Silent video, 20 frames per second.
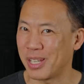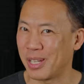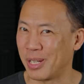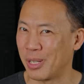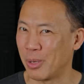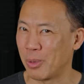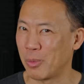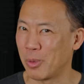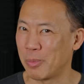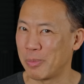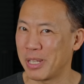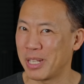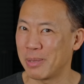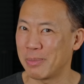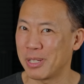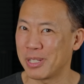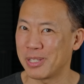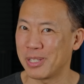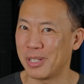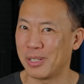I know I'm repeating
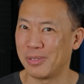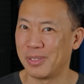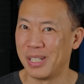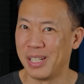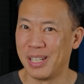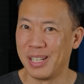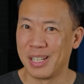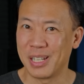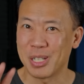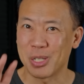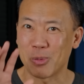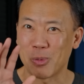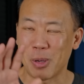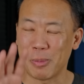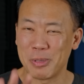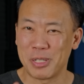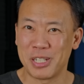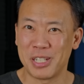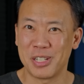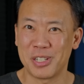myself because
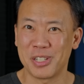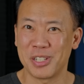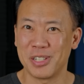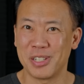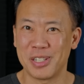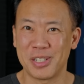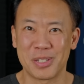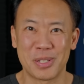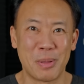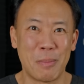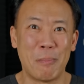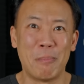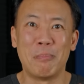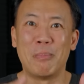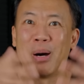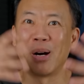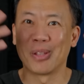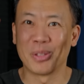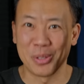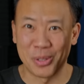repetition is the
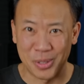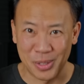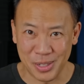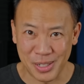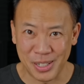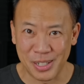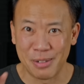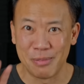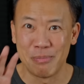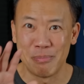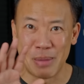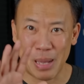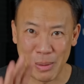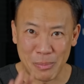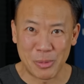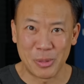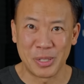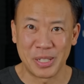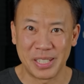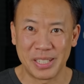mother of
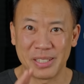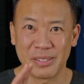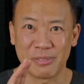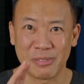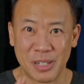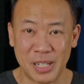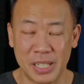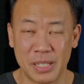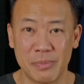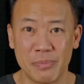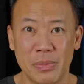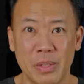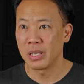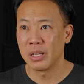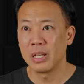memory, right?